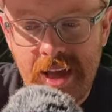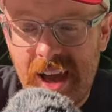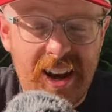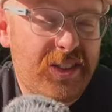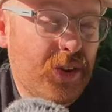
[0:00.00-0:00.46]

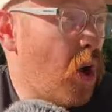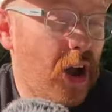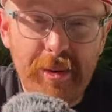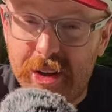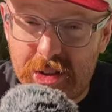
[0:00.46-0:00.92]
And if so,
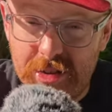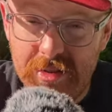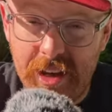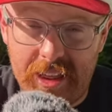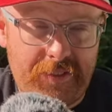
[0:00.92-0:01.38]
how much?
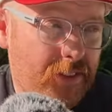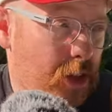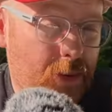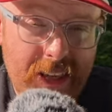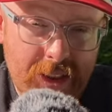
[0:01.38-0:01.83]
Is it
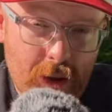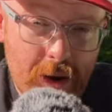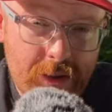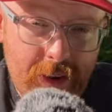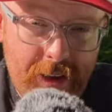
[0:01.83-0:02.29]
50%
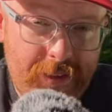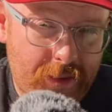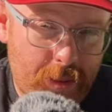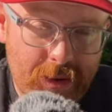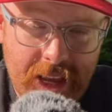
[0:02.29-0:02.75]
artistry,
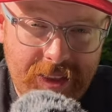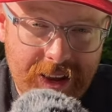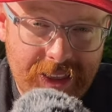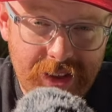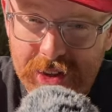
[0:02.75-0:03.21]
50%
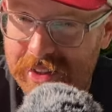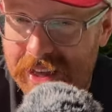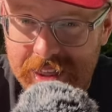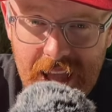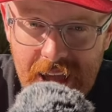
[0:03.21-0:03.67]
technician?
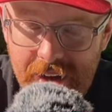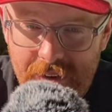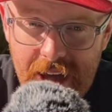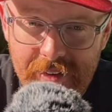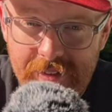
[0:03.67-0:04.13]
Is it half
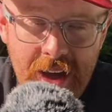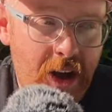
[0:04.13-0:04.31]
half?